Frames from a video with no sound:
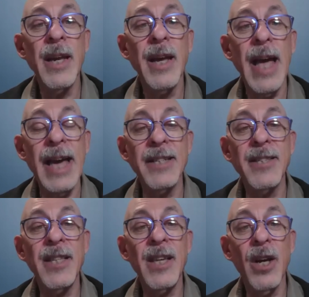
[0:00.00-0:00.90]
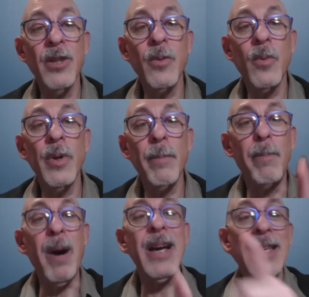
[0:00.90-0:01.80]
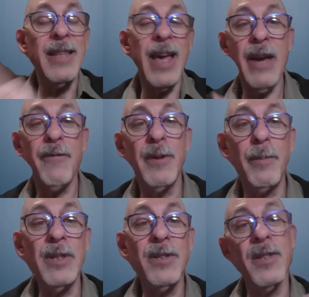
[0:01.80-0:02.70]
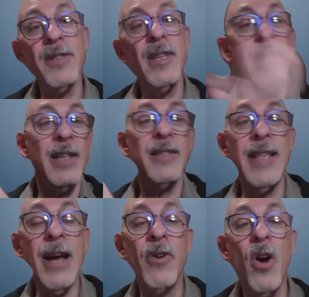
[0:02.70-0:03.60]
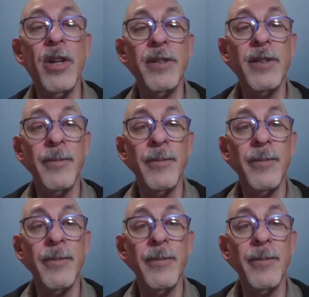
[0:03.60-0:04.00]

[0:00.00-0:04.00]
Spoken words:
How does the other one buy the half of the business that is now gone?